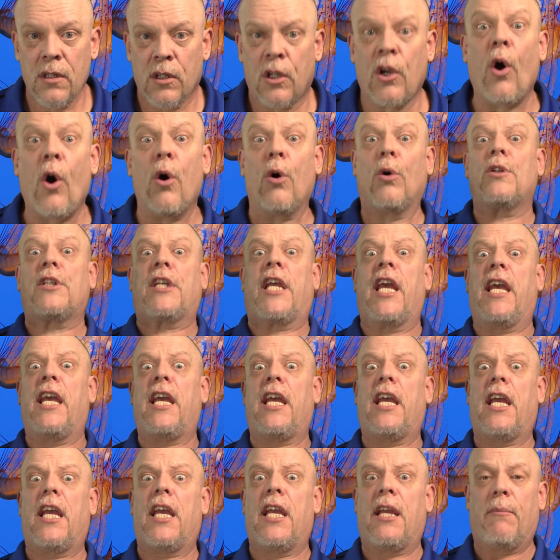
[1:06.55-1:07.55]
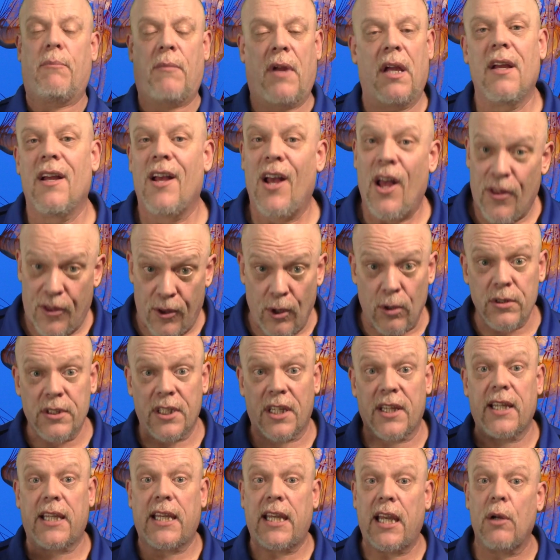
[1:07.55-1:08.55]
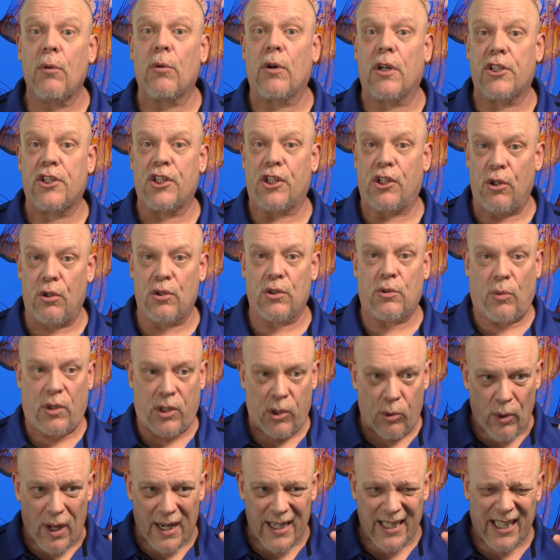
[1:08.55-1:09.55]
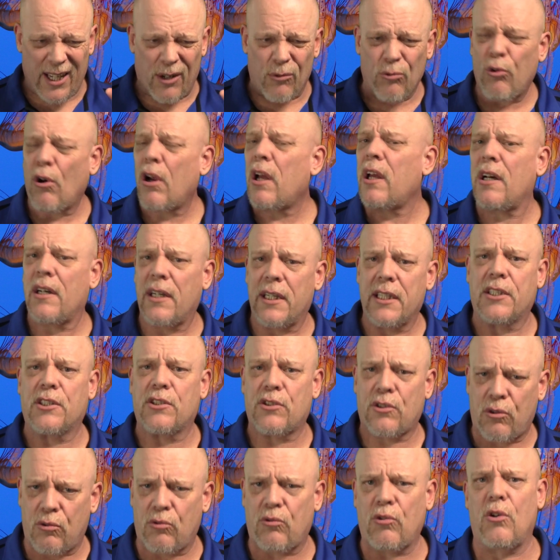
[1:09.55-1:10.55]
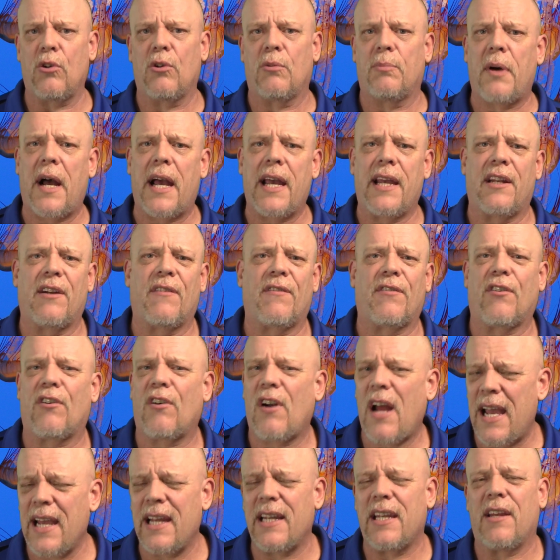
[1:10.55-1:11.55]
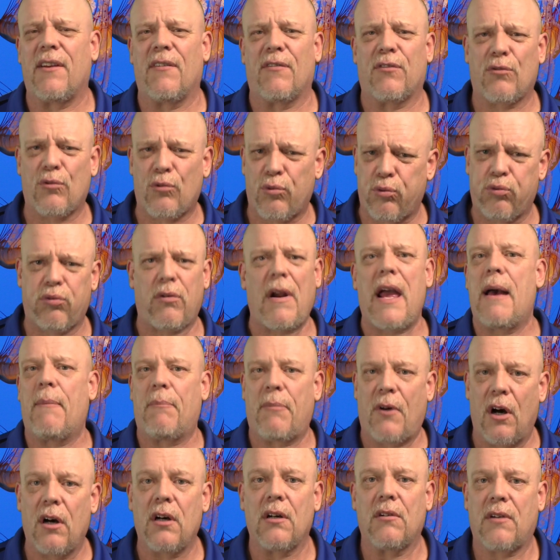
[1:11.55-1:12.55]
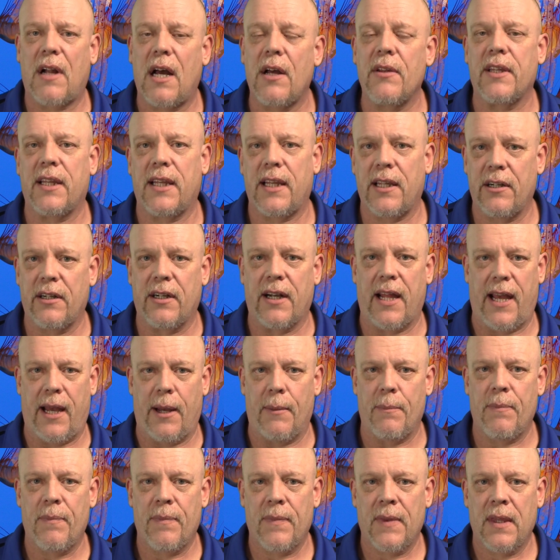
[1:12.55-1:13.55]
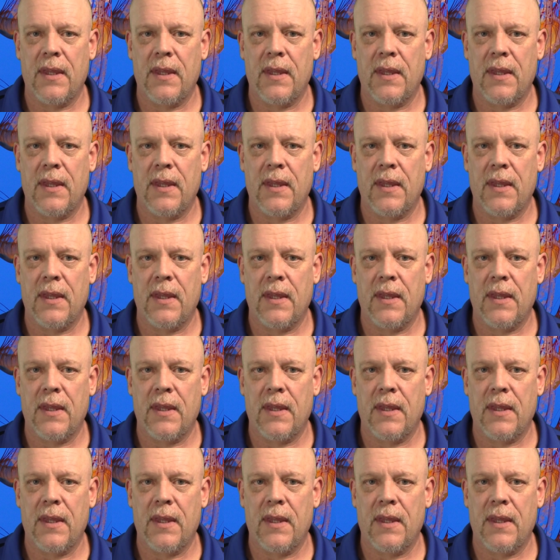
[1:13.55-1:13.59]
Code Keem! Those are the keywords you use when you want to get royally screwed by a variety of crap all around the internet.